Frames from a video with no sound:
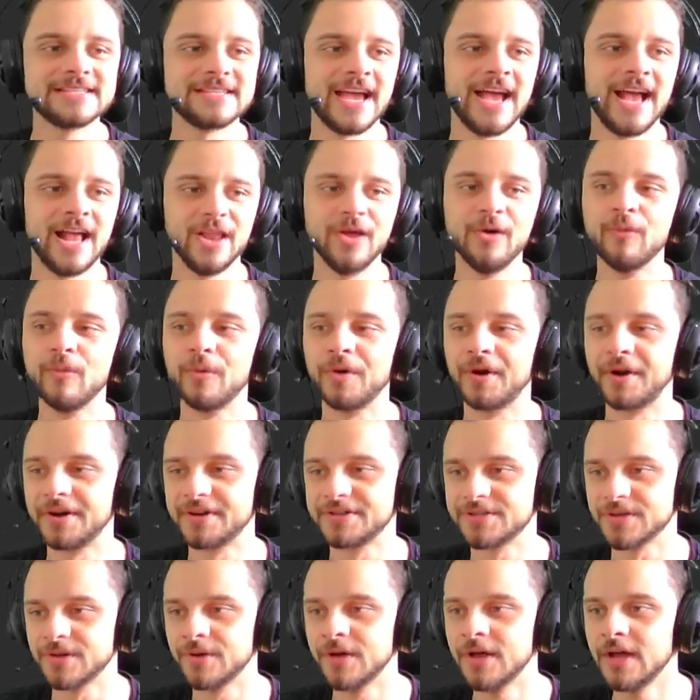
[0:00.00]
hello
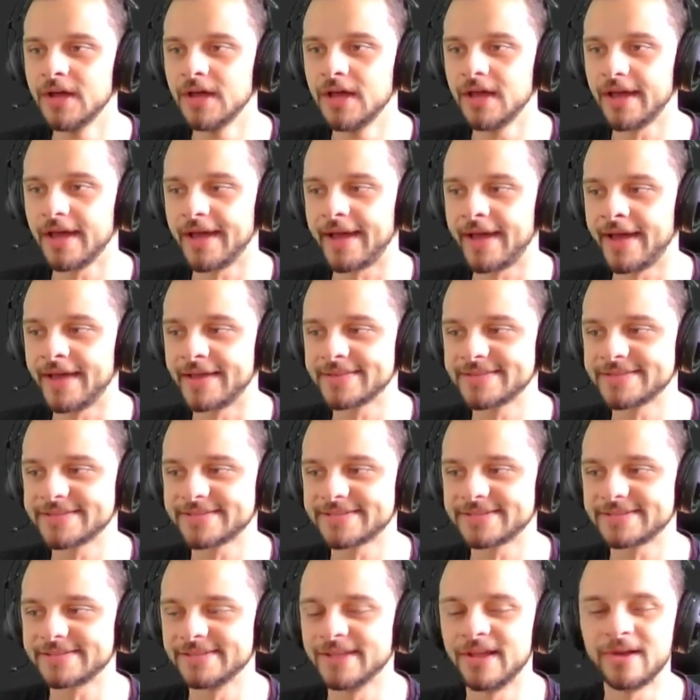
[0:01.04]
world. So
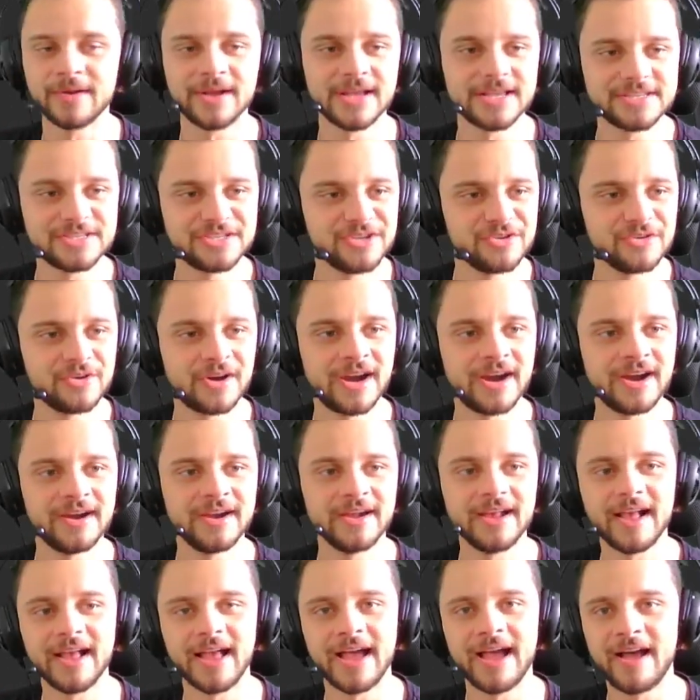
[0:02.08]
as long as you
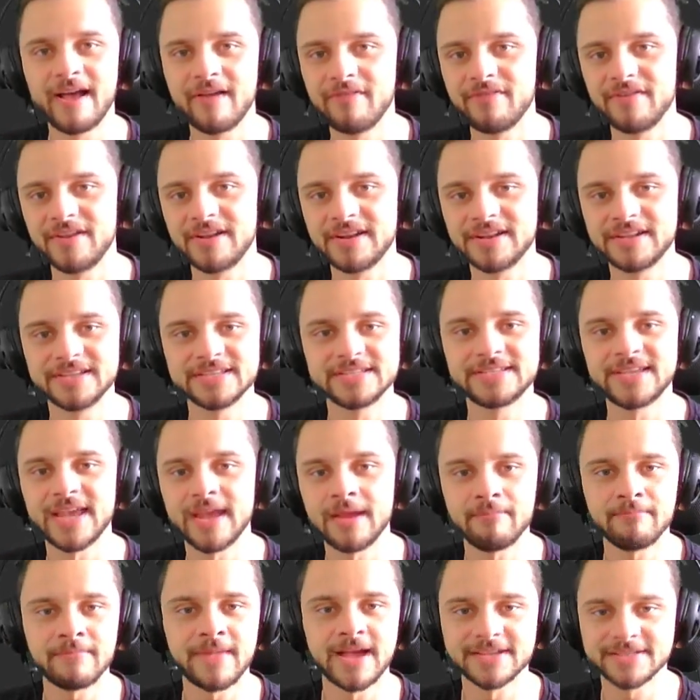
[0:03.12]
are having the
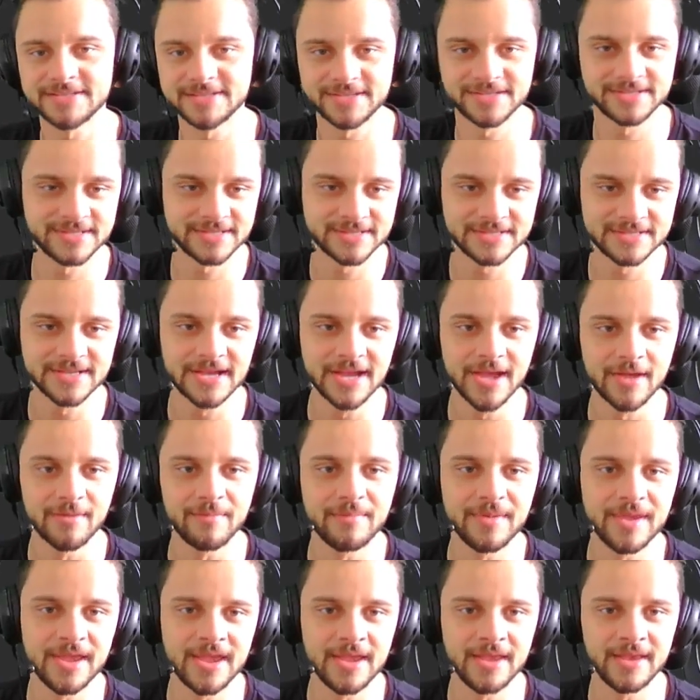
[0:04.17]
same messages
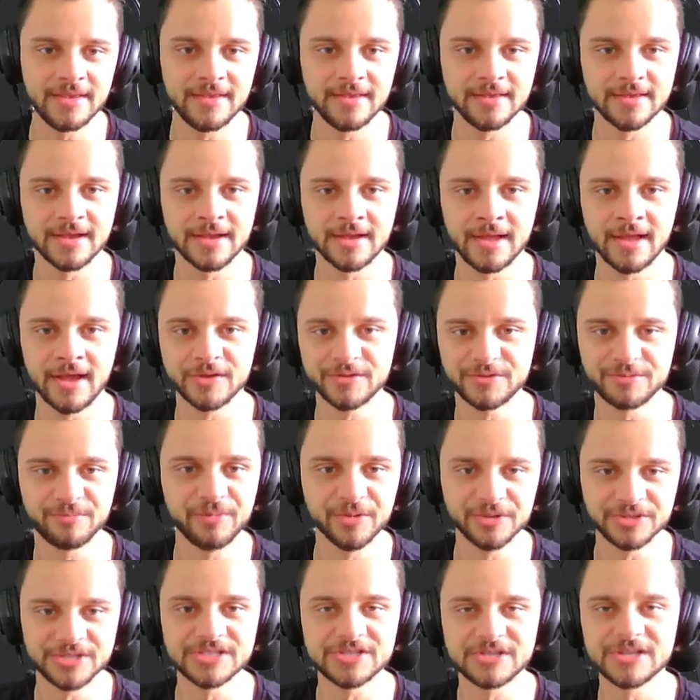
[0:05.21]
being
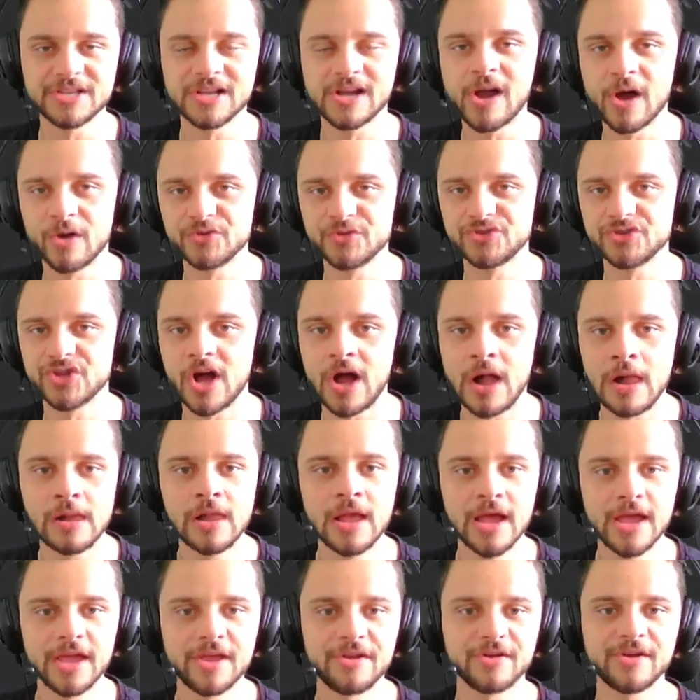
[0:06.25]
outputted to the
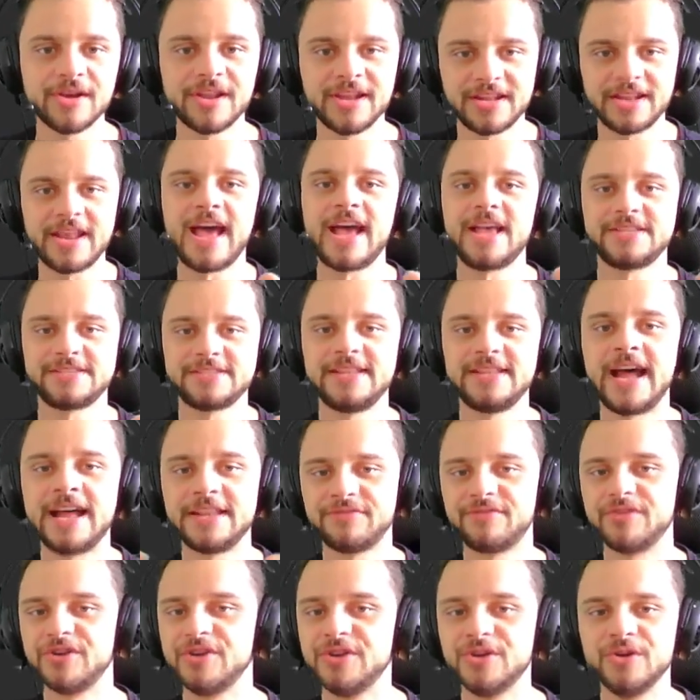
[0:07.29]
console, it's gonna nest
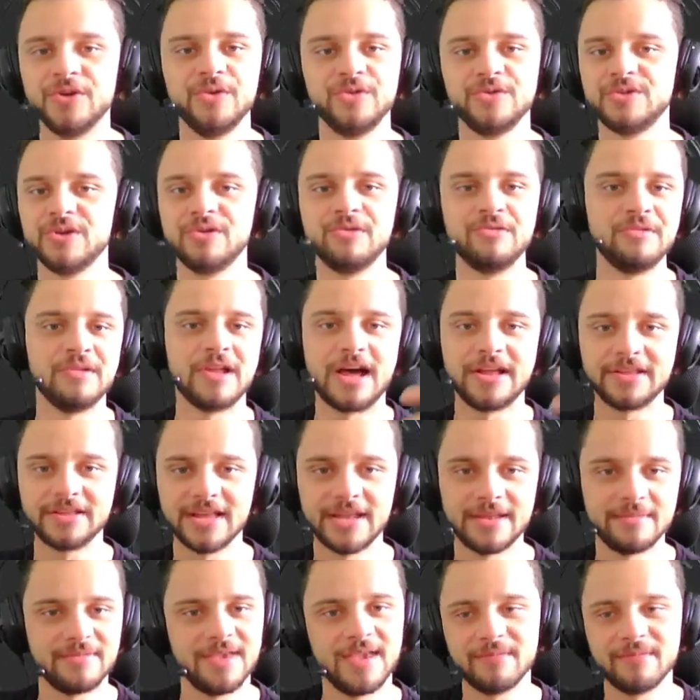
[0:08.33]
that for you. So you're not
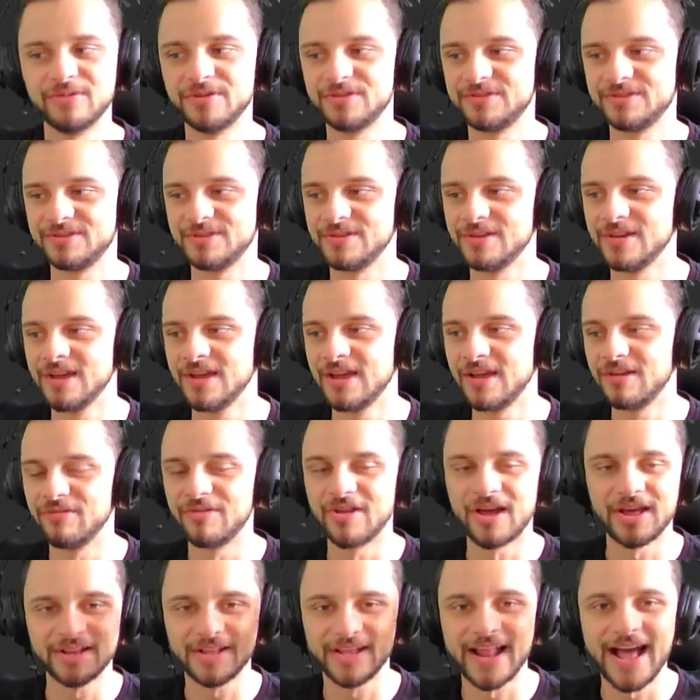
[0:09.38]

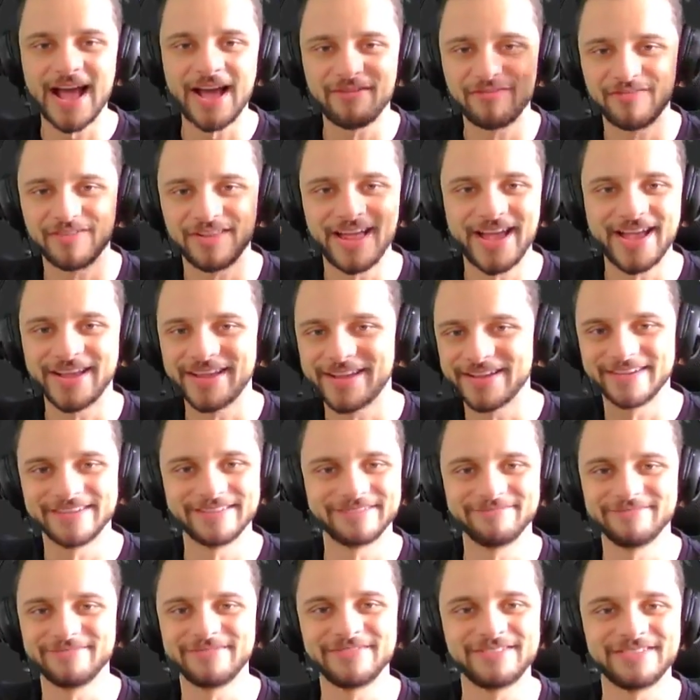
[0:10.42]
gonna have like
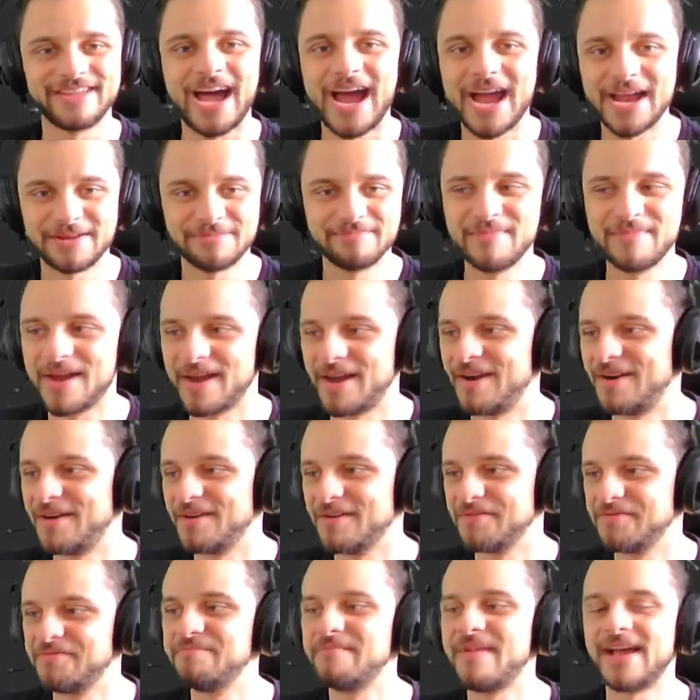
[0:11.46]
a nightmare
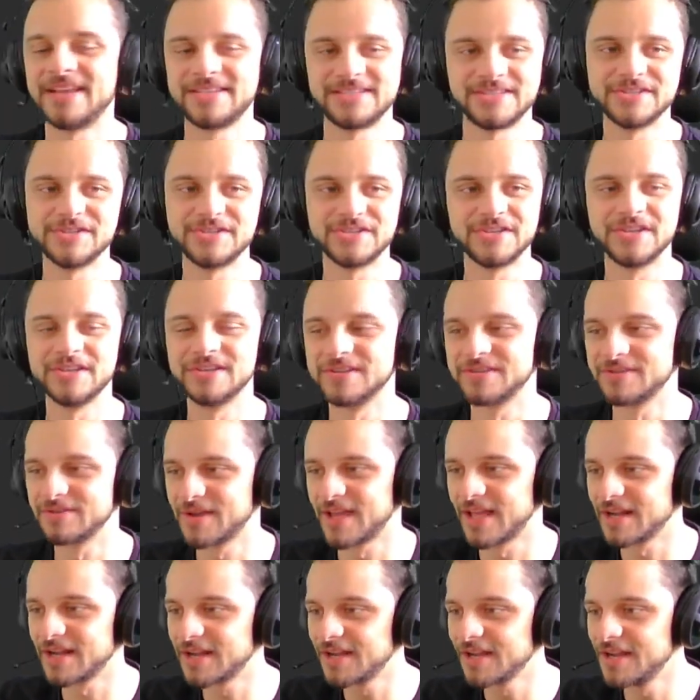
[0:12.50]
of message here. So
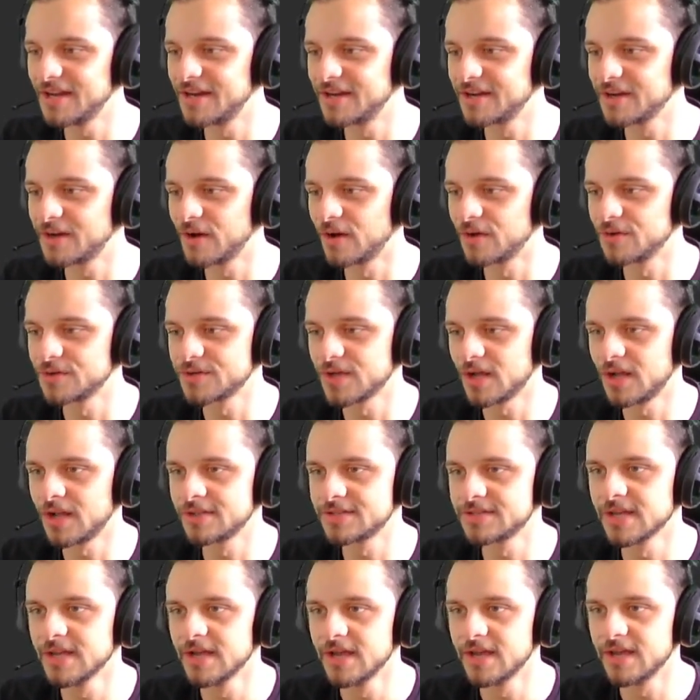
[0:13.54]
you can clear the
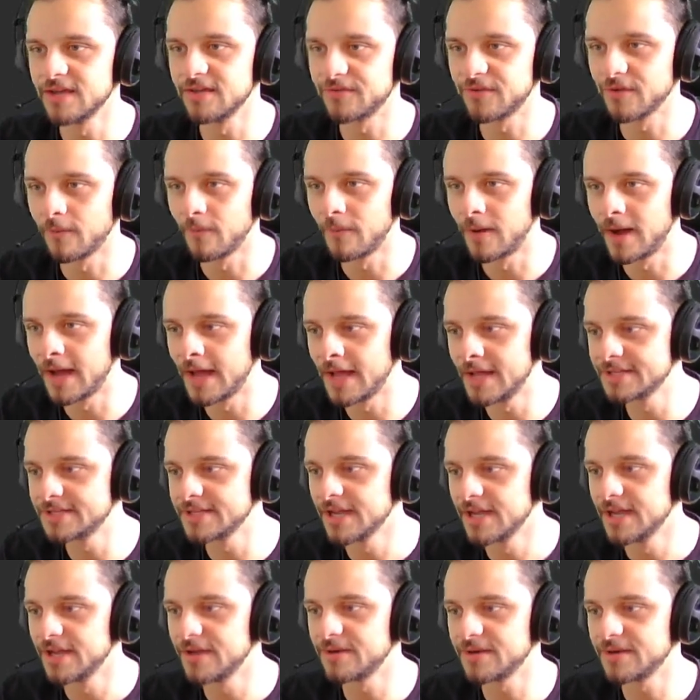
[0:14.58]
consoles if you want.